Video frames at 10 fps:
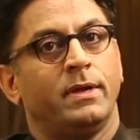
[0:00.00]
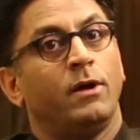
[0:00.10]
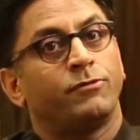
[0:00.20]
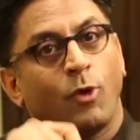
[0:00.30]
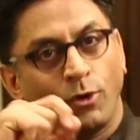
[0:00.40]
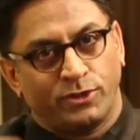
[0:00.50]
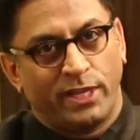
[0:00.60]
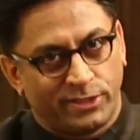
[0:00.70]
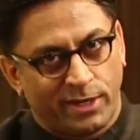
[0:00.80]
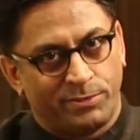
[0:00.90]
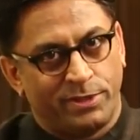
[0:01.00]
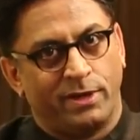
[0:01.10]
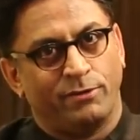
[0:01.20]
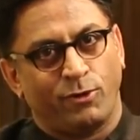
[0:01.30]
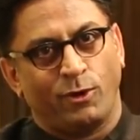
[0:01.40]
Of course they're scripted,
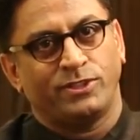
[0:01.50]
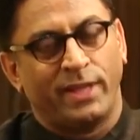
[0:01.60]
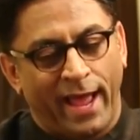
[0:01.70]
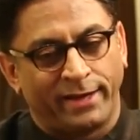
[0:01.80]
of course they're